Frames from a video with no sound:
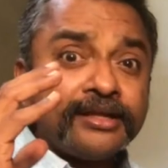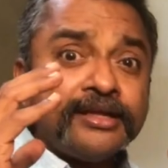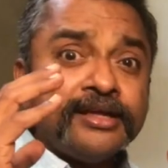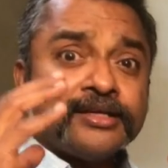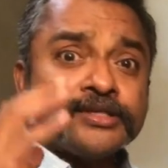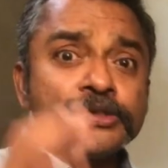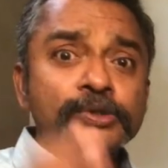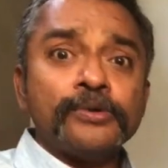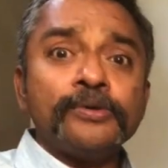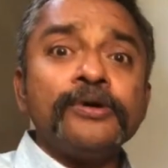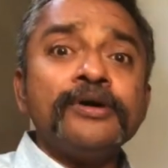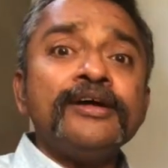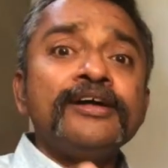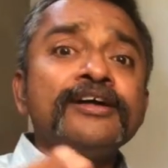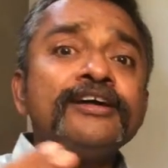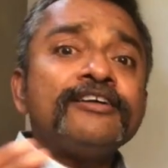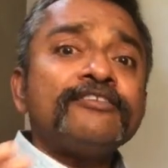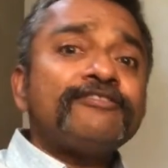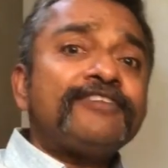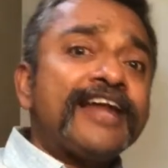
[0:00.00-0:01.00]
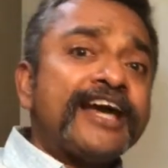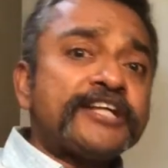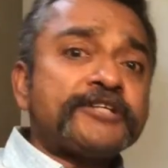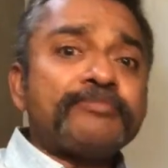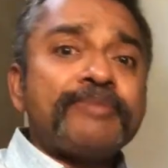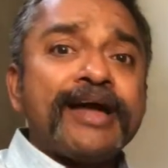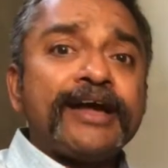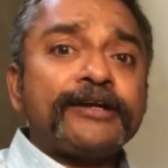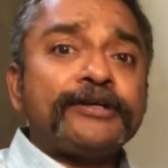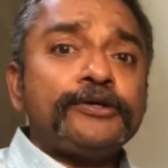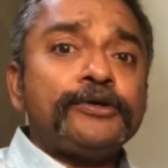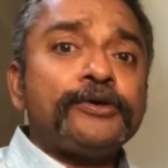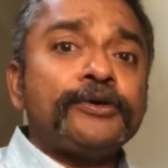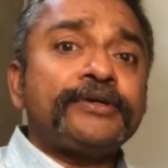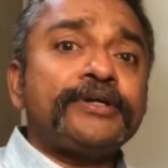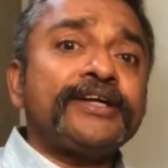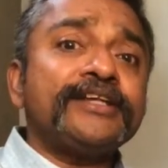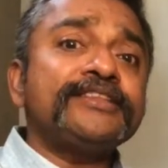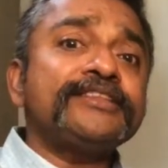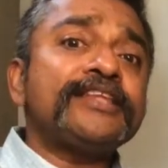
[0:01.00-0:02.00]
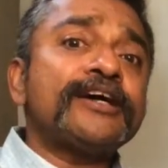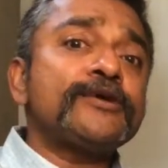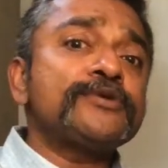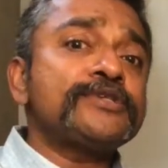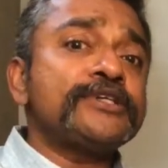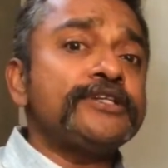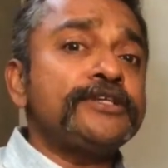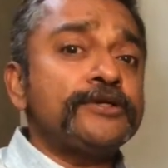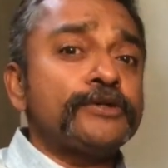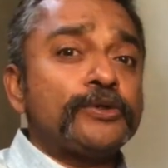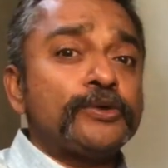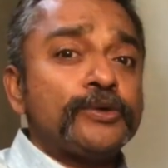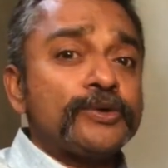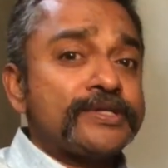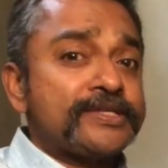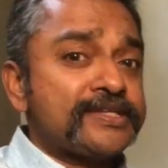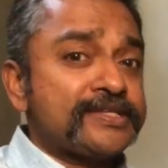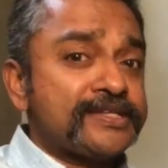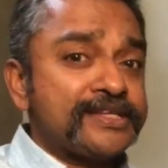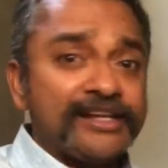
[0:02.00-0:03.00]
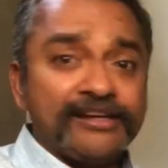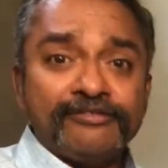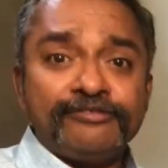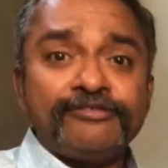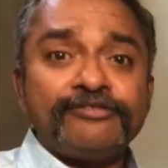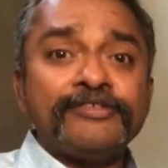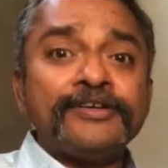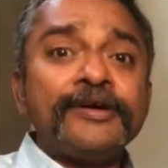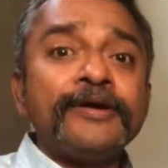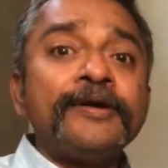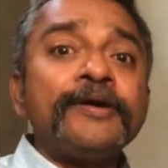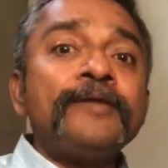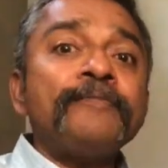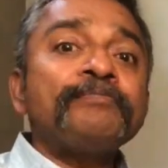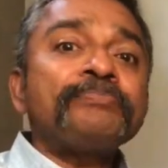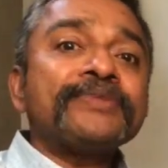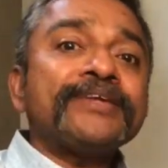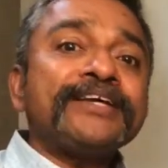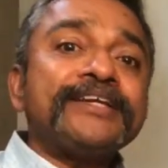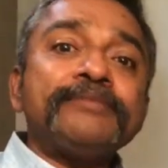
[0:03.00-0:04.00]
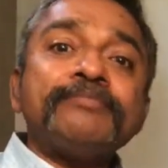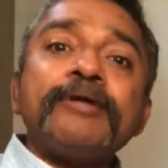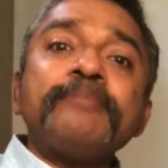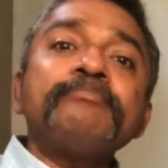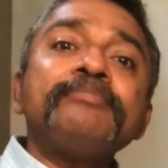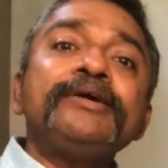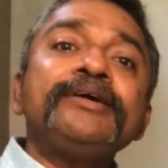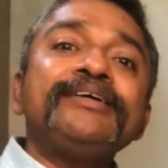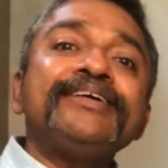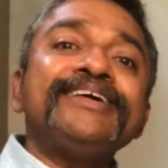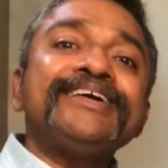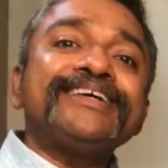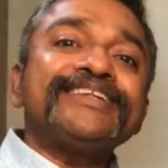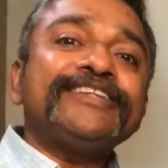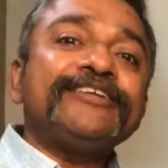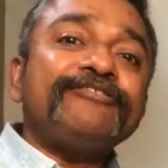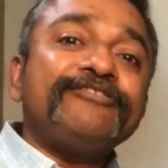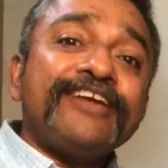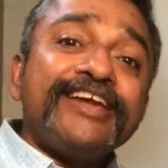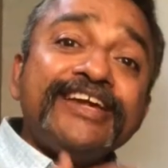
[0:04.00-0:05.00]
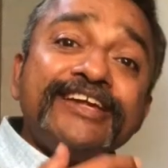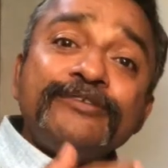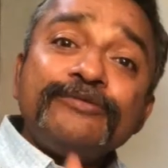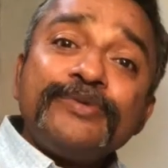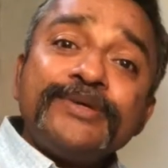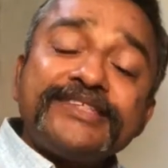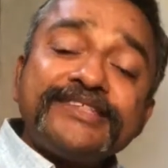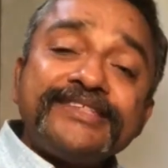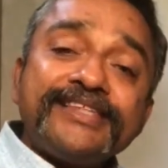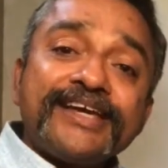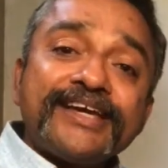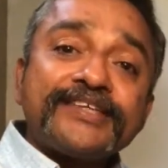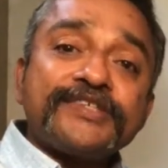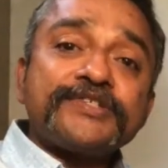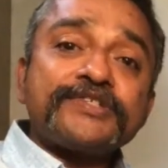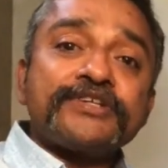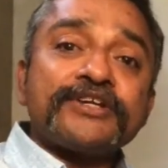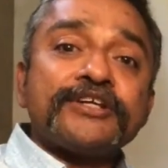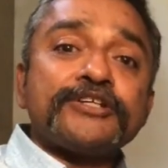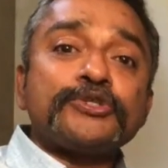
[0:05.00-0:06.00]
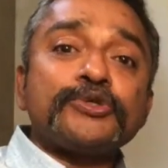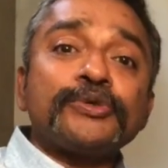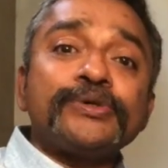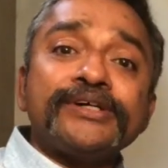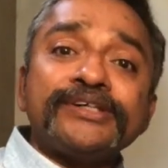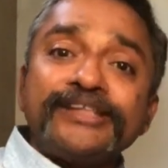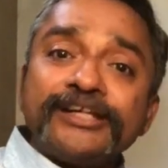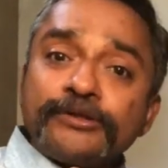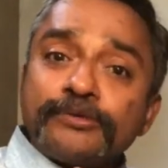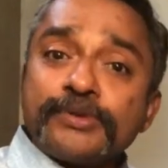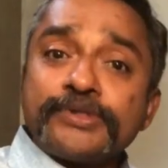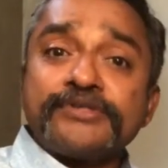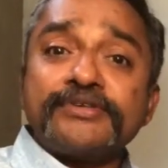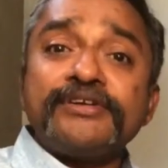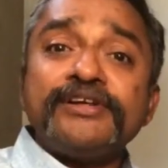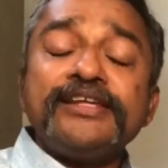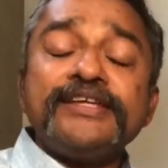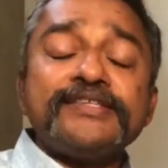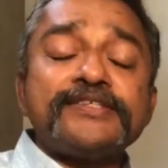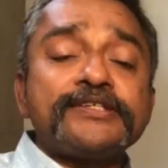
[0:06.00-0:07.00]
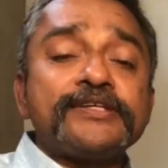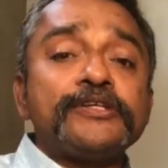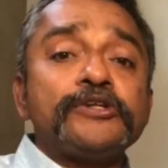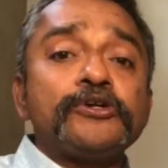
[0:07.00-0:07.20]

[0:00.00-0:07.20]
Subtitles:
So, flashback to your 10,000 year old self. Remember the way in which the extra sugar that was released in